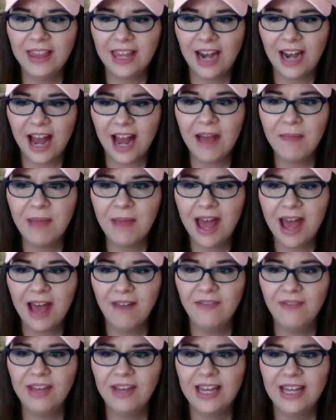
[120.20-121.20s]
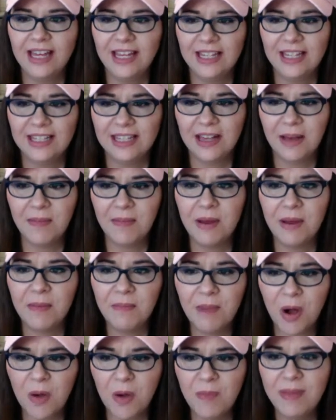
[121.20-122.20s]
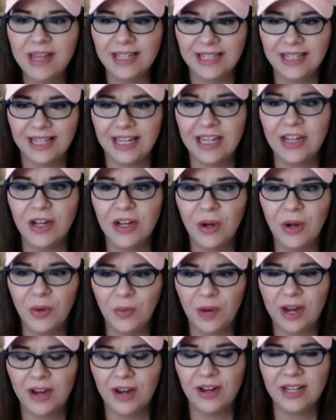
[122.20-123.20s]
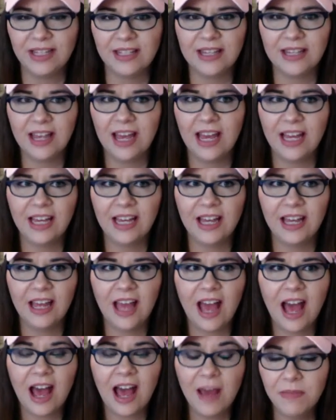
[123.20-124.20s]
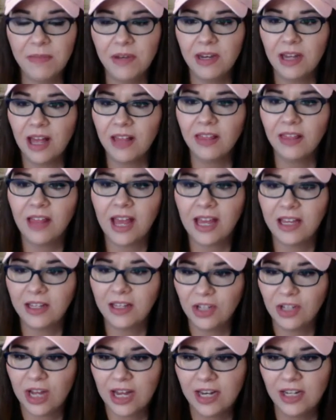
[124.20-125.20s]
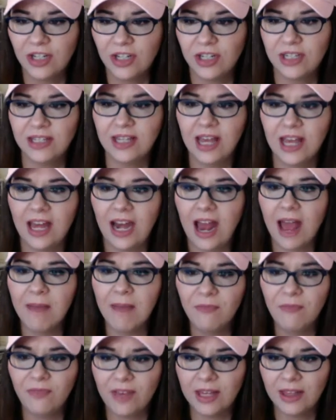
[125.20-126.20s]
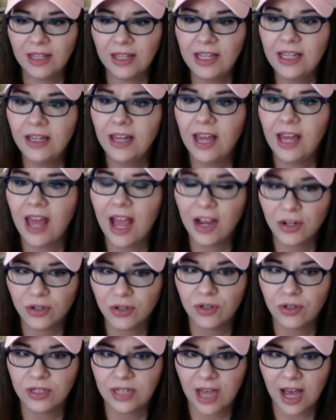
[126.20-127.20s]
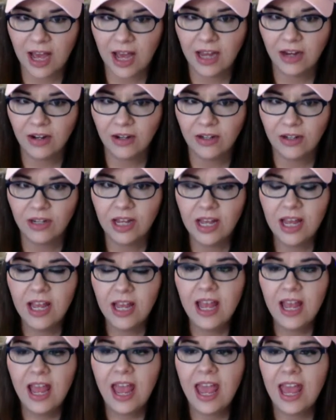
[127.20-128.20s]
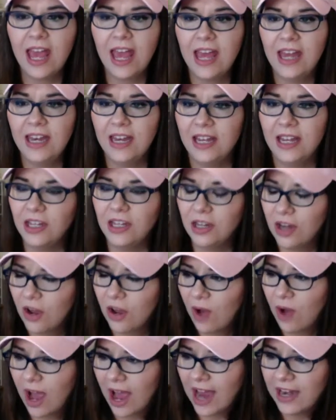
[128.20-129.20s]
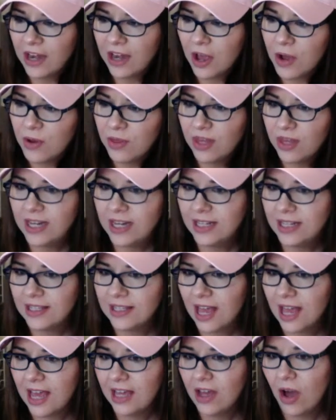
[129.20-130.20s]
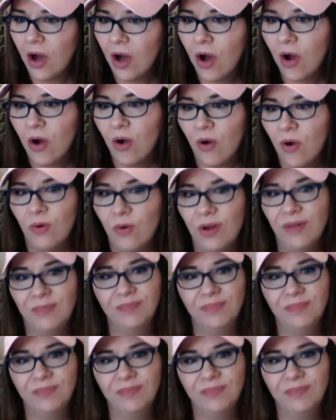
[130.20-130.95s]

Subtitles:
that I'm having some moments here where it's like, I'm like Shanna just said, I'm feeling extra tired. And, you know, I know that it's like, oh,